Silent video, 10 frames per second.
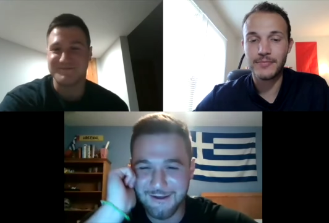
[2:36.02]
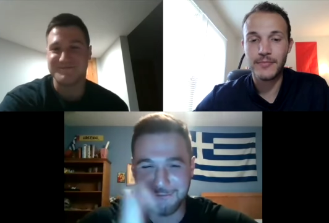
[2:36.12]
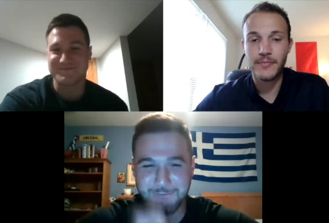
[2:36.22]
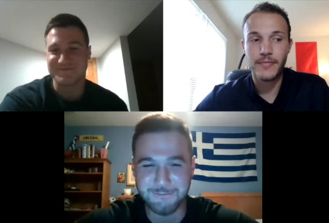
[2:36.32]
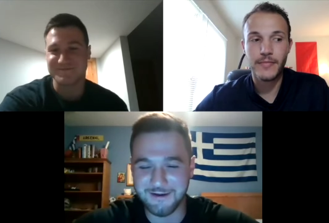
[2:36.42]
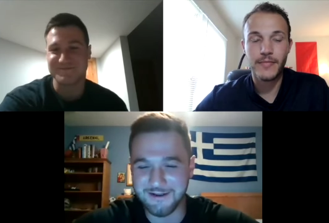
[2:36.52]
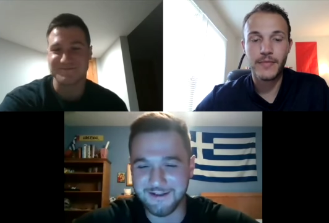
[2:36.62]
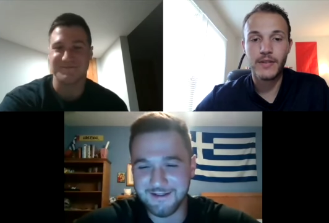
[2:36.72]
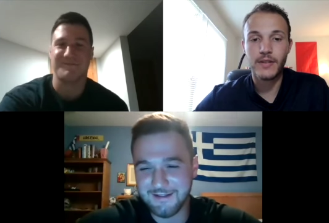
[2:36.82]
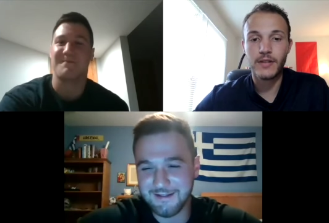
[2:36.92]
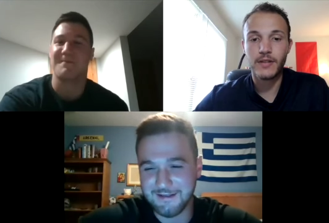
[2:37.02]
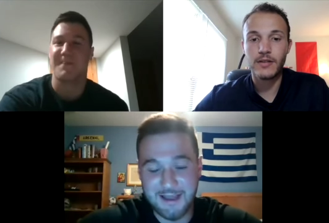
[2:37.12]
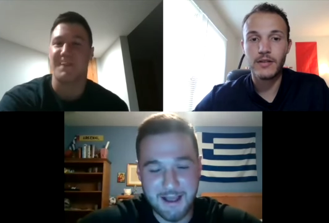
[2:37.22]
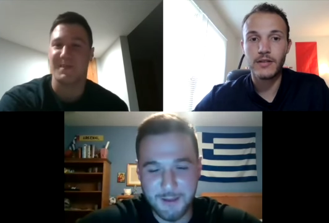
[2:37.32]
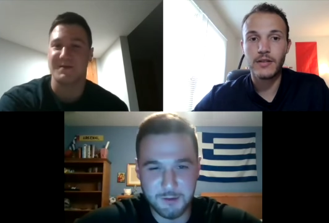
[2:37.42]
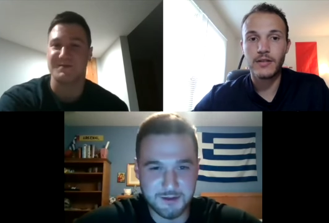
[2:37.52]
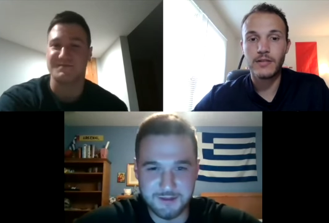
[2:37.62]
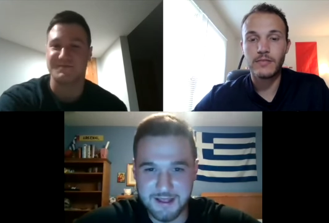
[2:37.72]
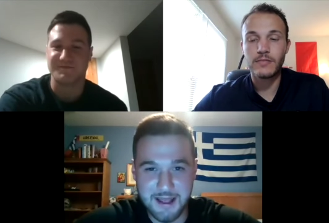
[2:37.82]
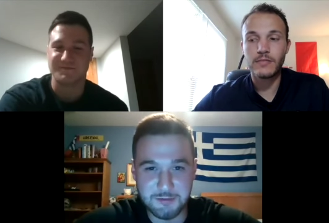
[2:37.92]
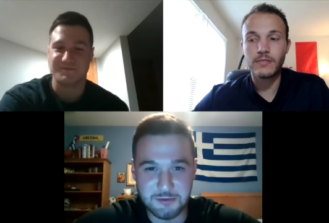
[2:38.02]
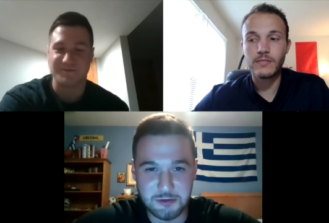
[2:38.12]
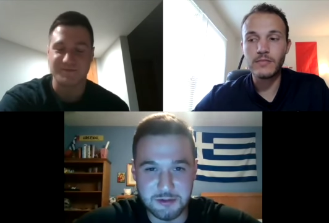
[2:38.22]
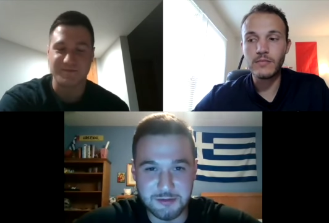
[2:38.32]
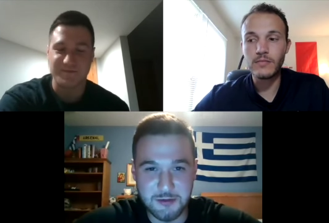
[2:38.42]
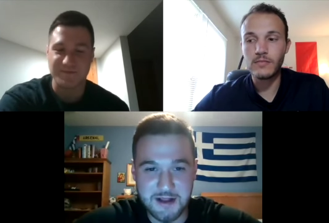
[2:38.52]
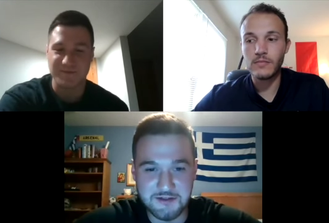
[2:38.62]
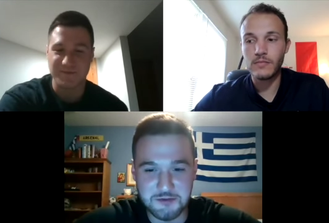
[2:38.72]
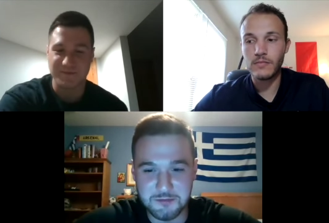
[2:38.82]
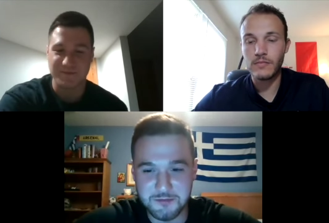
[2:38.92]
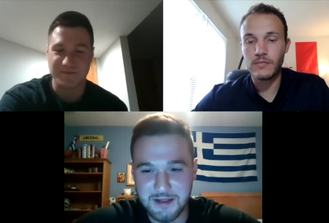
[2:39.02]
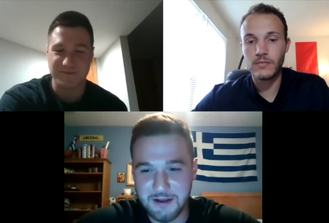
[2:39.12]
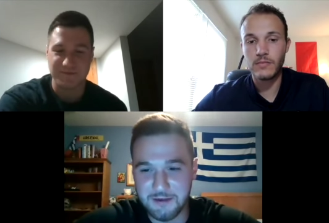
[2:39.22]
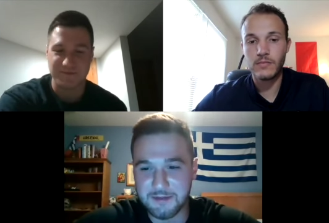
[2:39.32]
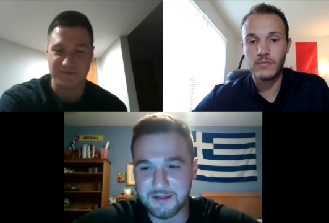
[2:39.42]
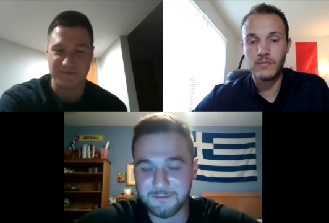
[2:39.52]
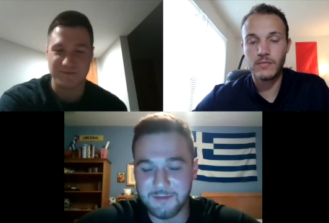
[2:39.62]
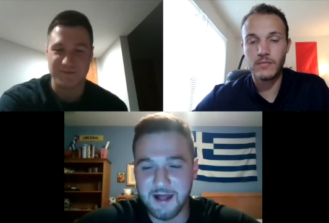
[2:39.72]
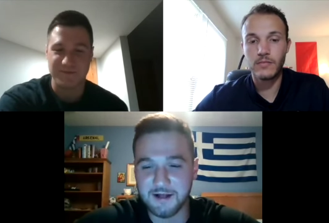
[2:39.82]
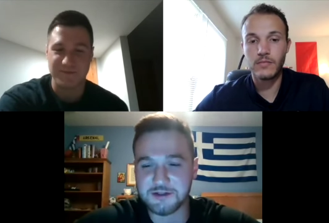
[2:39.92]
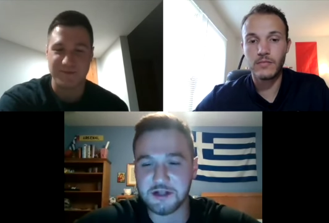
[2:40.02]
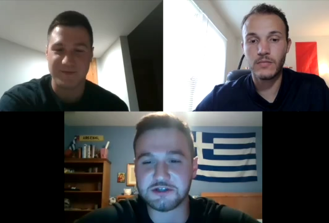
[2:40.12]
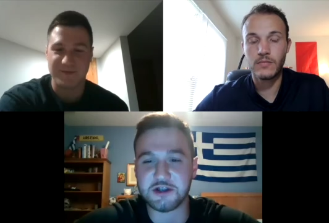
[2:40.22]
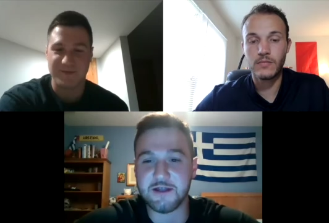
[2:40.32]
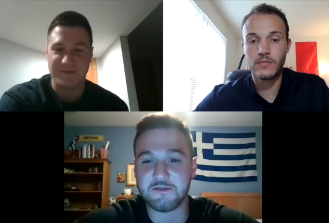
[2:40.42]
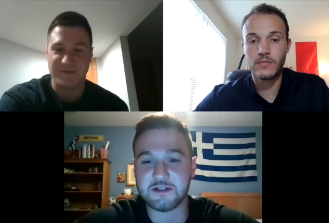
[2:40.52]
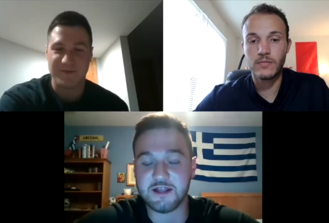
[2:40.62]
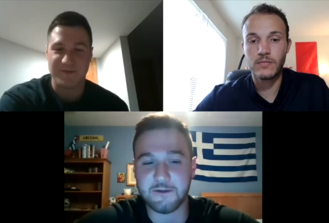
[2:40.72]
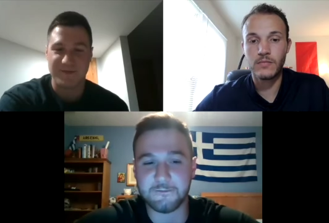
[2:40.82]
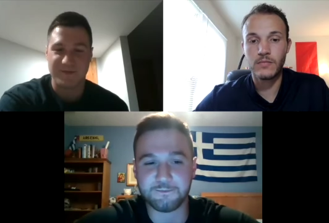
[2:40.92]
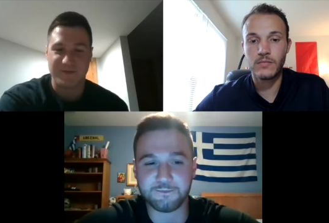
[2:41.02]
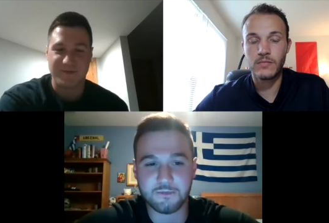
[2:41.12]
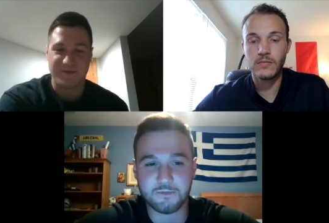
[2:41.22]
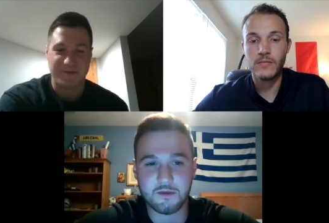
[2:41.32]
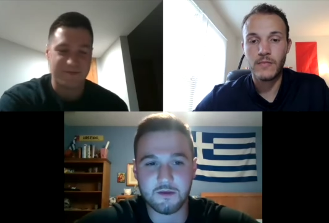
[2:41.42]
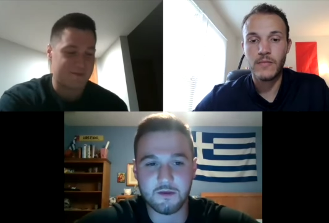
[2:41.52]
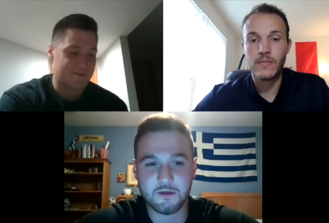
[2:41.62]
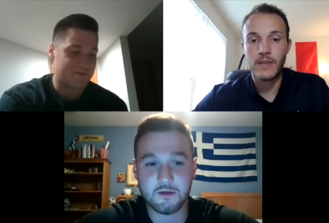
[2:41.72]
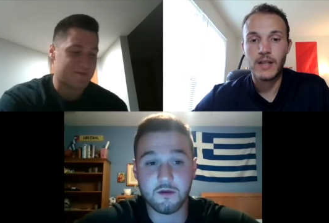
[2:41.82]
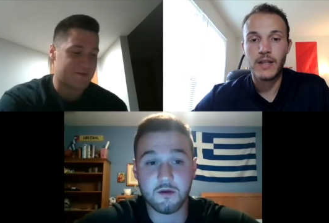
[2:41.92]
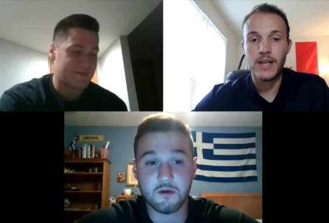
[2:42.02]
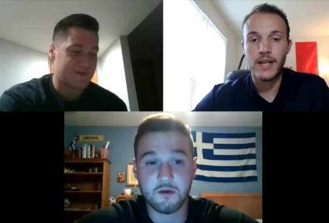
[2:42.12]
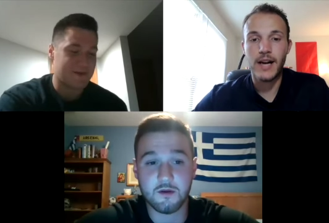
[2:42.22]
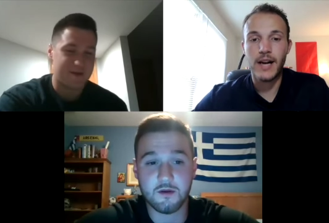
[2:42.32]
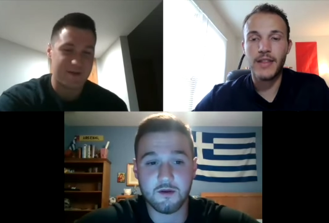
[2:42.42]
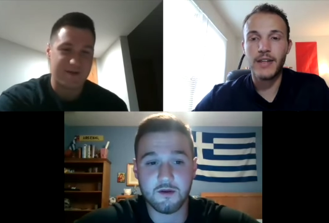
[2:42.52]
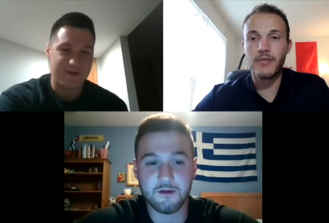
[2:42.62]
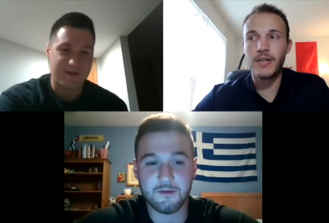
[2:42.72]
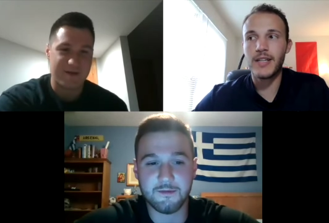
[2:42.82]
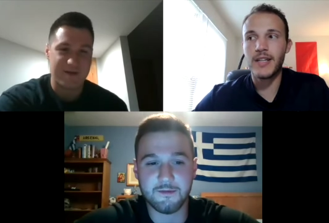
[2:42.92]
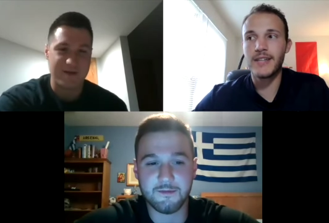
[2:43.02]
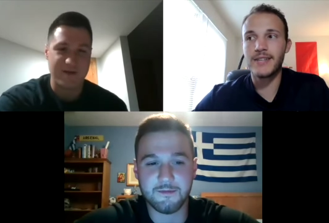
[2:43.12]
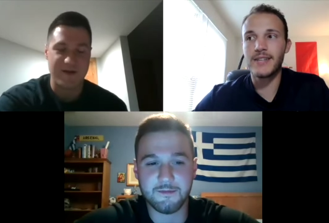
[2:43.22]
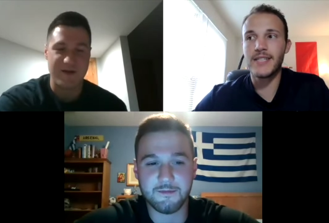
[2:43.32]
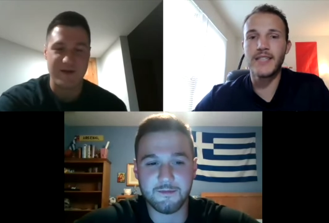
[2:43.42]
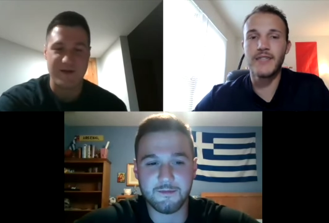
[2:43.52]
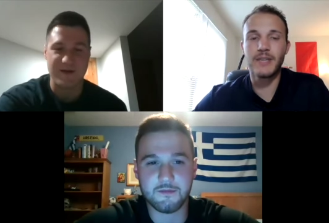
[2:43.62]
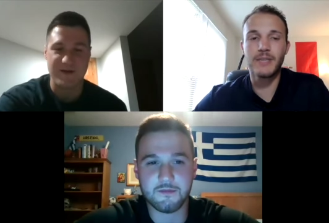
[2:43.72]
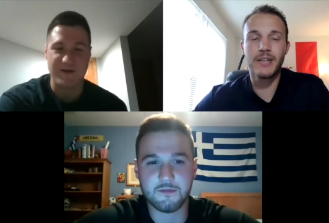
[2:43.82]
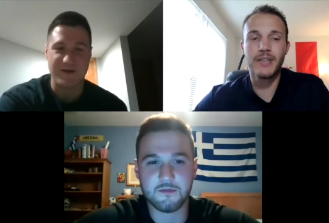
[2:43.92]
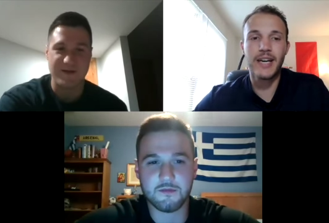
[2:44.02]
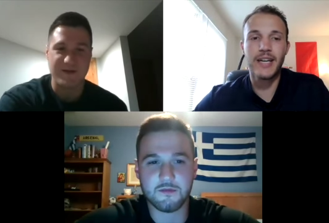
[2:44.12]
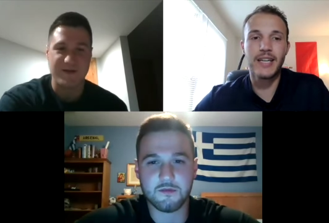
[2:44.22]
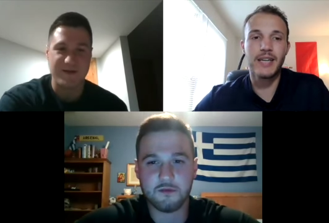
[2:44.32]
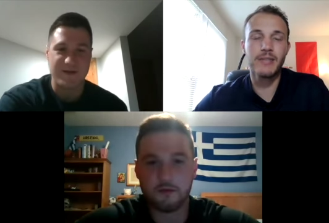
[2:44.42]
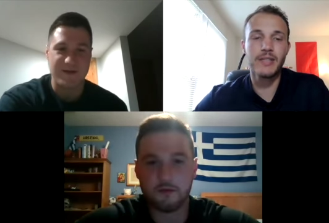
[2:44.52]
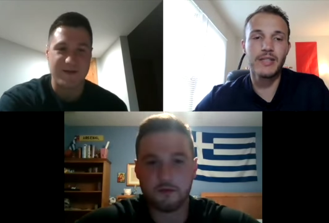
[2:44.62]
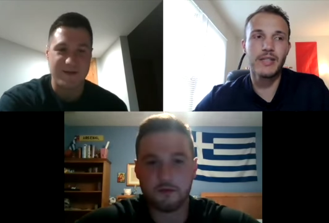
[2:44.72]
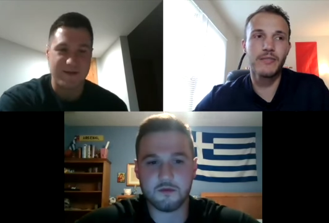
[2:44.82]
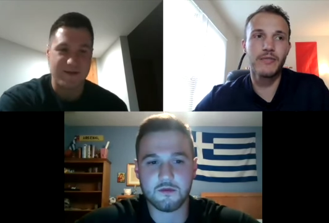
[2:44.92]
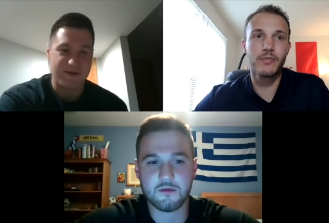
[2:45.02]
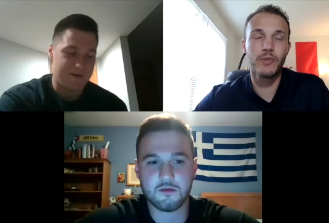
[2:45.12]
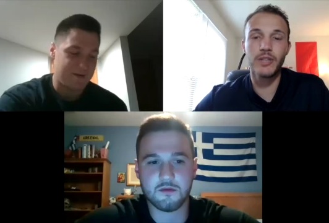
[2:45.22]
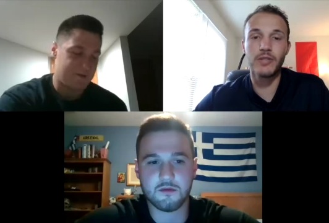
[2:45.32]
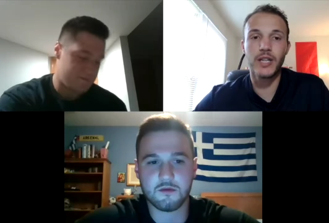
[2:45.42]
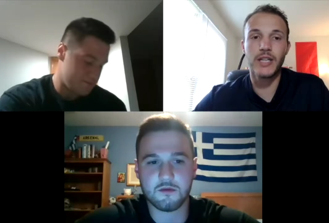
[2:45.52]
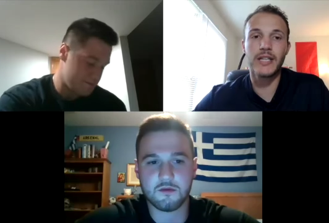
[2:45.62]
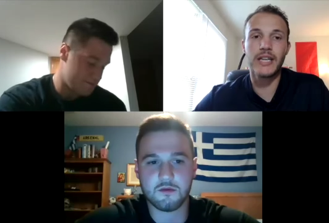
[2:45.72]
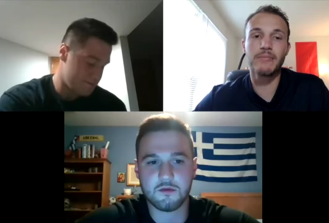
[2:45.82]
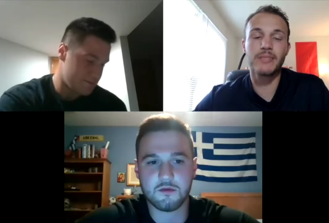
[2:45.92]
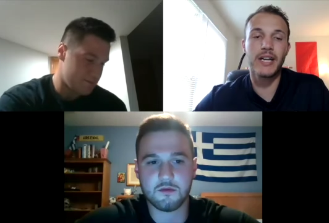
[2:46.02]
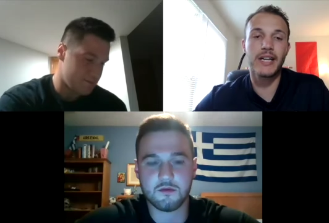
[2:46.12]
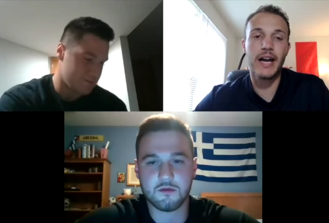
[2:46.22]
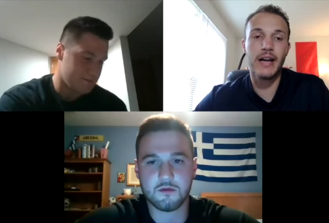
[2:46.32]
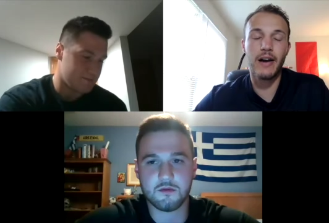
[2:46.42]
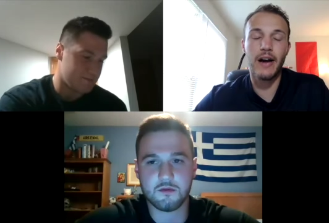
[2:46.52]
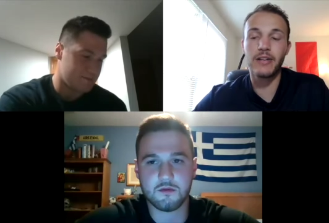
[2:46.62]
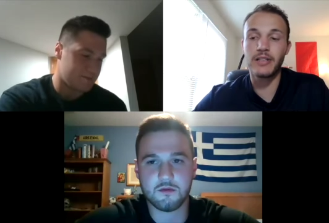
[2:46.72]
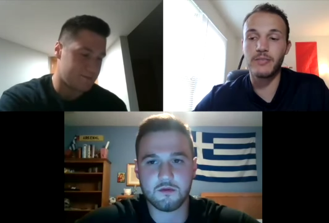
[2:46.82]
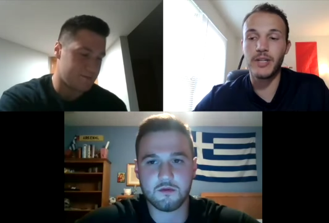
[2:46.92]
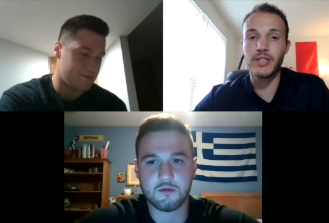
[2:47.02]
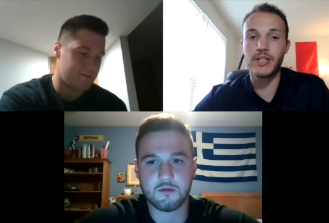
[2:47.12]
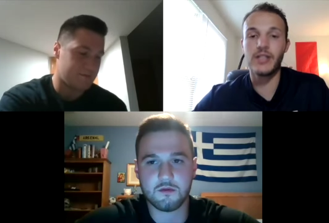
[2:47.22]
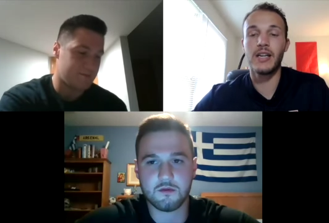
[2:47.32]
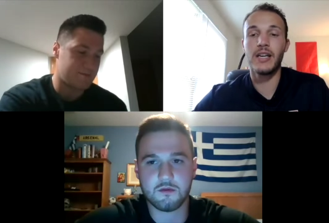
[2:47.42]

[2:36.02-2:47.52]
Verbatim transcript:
Speaker 1: but yeah, I mean they absolutely thrashed them. I don't mean Alex touched on everything.
Speaker 2: Yeah, I think what is deceiving about that game is if when you look at the names, kind of Al Alex mentioned,